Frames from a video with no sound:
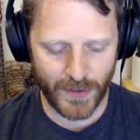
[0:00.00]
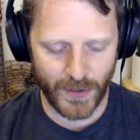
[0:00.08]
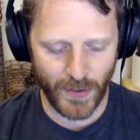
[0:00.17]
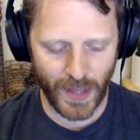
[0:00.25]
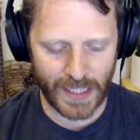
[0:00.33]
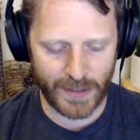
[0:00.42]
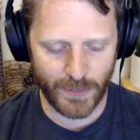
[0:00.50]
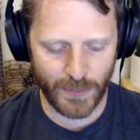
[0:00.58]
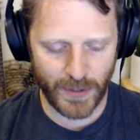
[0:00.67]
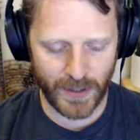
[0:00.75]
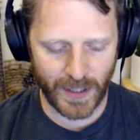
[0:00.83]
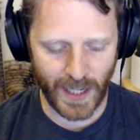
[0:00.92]
so that's
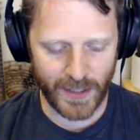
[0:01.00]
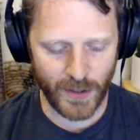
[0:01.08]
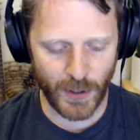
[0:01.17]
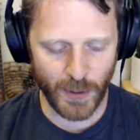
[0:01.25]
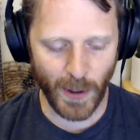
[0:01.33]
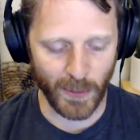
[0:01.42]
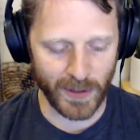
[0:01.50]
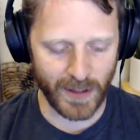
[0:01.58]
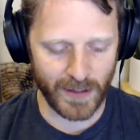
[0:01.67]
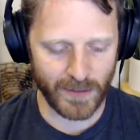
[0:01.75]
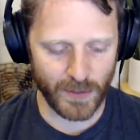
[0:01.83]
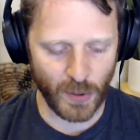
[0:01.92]
really so you went
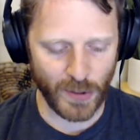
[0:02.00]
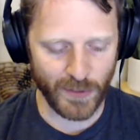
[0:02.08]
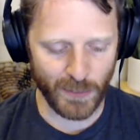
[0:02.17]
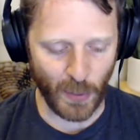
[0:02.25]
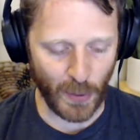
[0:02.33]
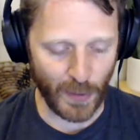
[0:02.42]
with sort of the